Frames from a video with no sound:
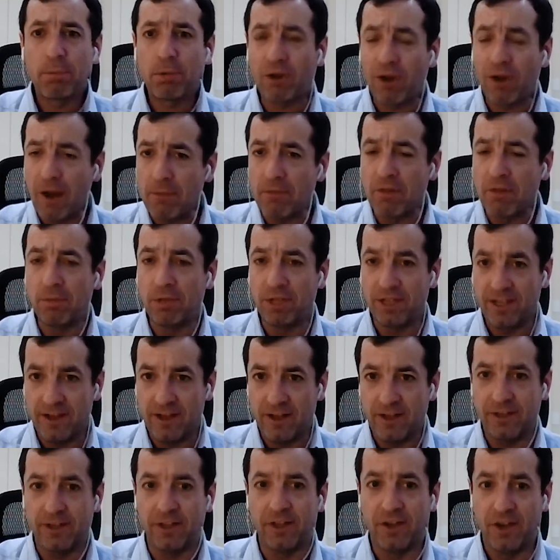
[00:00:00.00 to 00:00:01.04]
probably
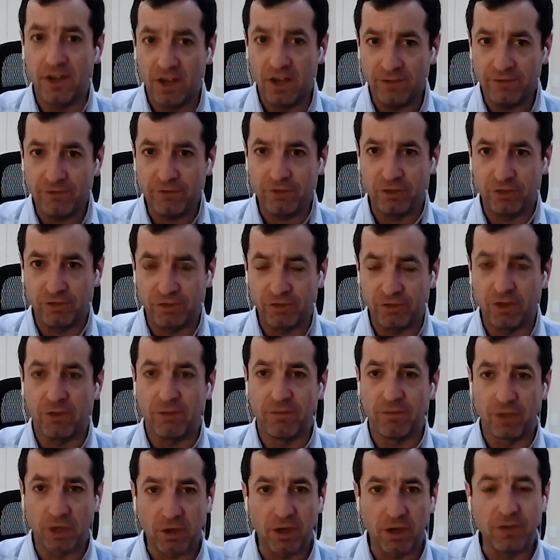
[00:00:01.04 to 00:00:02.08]
not enough to
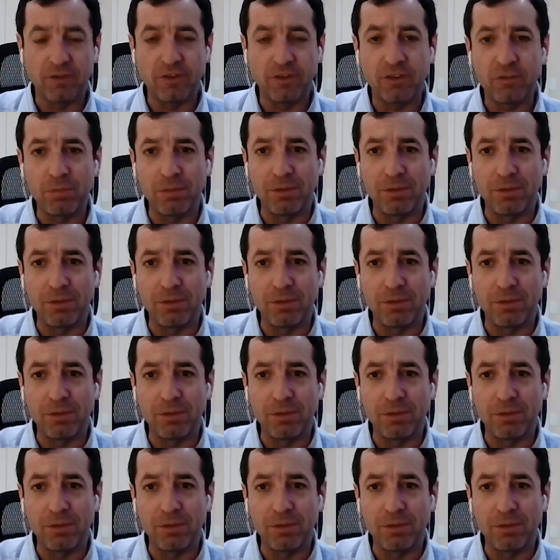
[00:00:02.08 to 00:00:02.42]
solve the crisis